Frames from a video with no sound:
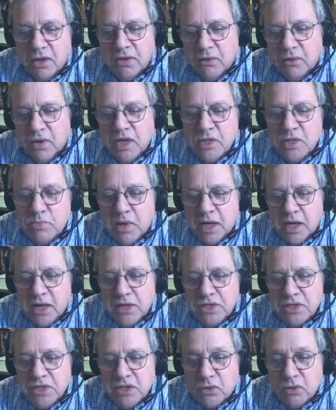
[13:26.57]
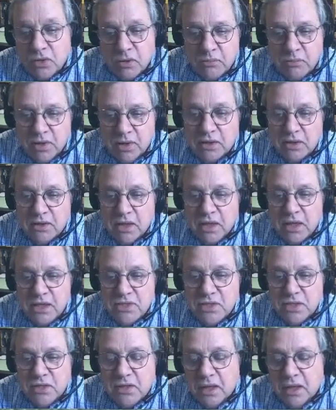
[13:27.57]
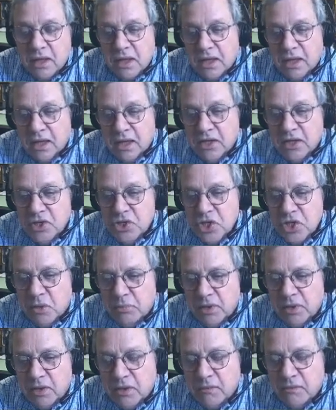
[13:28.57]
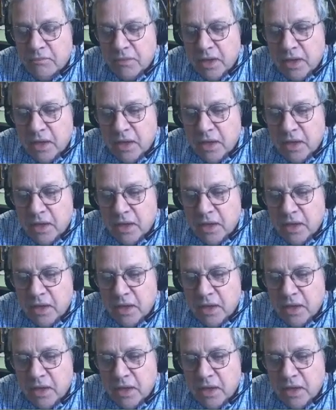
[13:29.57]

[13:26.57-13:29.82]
otherwise package it, or to pelletize it and to ship it